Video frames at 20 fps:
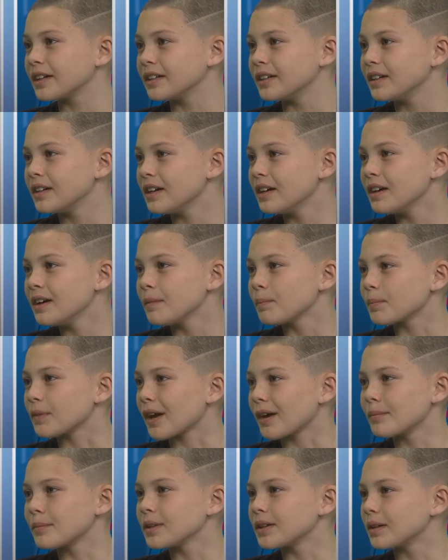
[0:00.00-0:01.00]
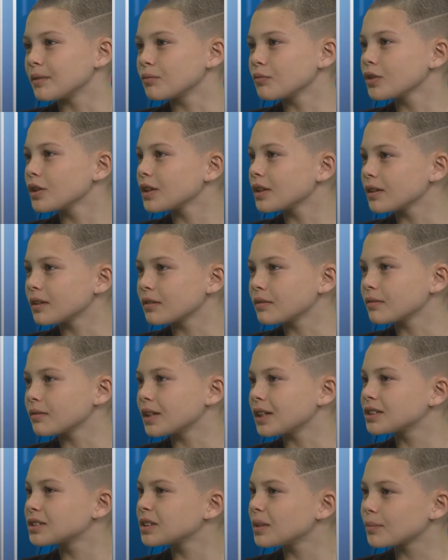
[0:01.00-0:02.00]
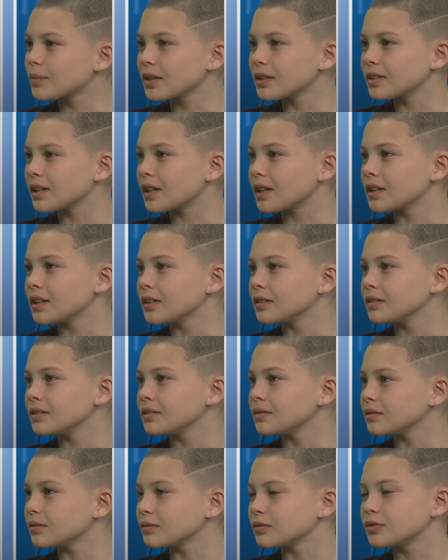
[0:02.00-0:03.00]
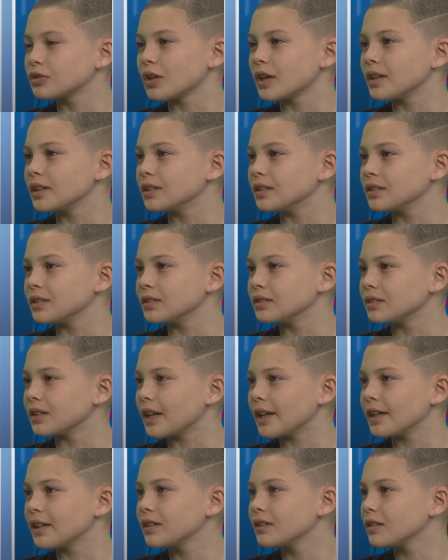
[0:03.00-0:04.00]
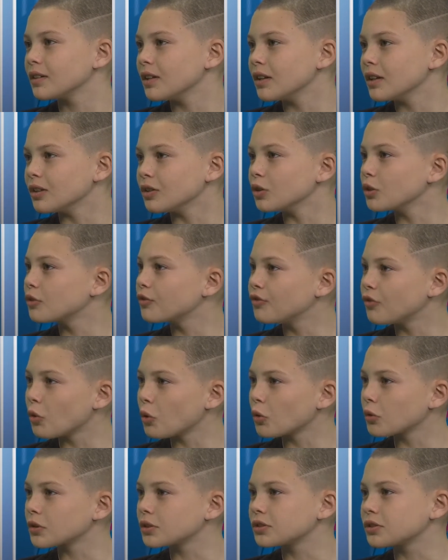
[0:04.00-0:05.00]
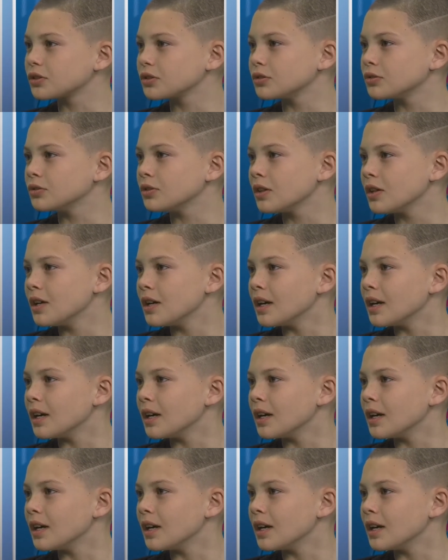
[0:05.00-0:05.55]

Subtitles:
And I mean, I'm really, that's something that I try to like look forward to.